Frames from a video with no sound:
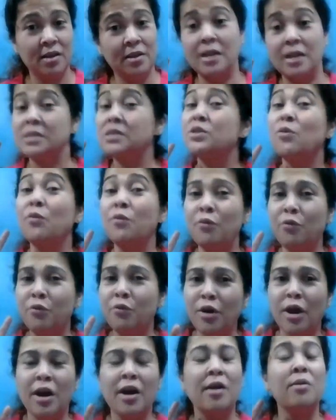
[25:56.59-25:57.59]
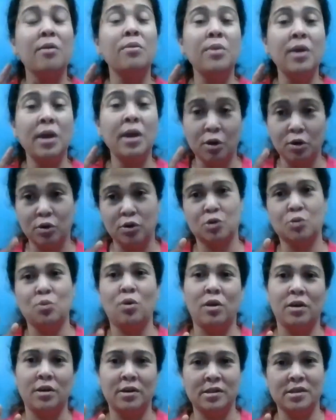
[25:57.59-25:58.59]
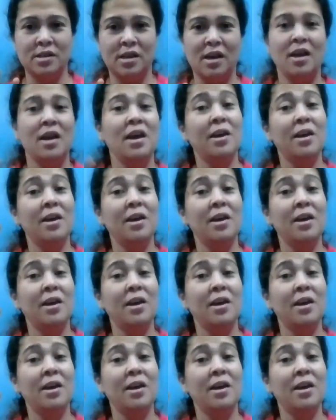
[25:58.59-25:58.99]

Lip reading: That's a very good quality.